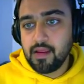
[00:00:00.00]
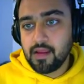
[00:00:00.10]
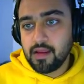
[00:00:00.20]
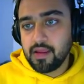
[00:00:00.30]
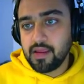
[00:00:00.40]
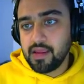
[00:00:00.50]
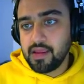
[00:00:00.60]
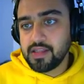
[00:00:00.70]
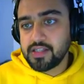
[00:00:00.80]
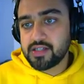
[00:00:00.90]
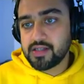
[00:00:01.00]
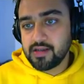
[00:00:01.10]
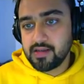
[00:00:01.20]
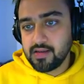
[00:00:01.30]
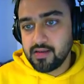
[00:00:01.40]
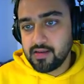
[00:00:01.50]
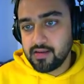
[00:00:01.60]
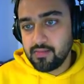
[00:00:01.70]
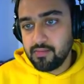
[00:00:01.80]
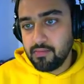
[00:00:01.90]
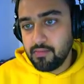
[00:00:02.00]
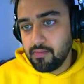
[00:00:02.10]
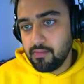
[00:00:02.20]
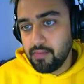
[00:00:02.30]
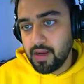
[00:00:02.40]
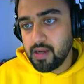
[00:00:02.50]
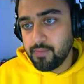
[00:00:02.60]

each made up of